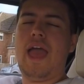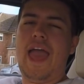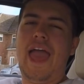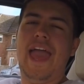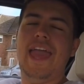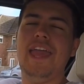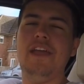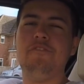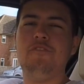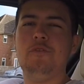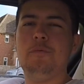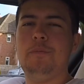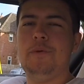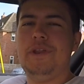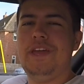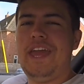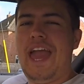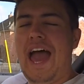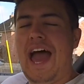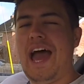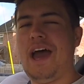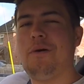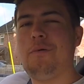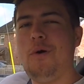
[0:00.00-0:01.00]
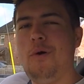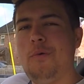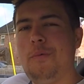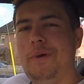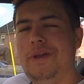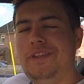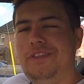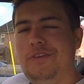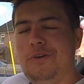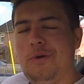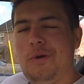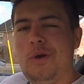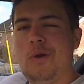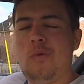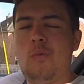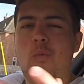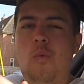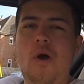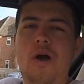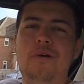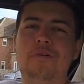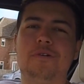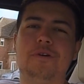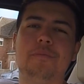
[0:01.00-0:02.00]
Hey everybody, how are we doing?
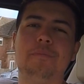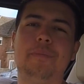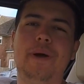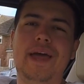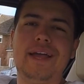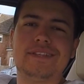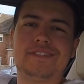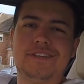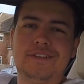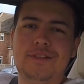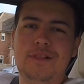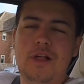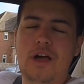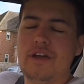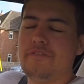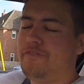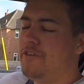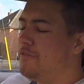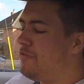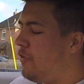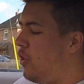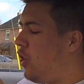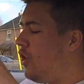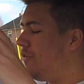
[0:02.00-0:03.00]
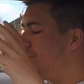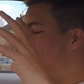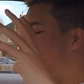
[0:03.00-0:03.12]
Welcome back to Life of.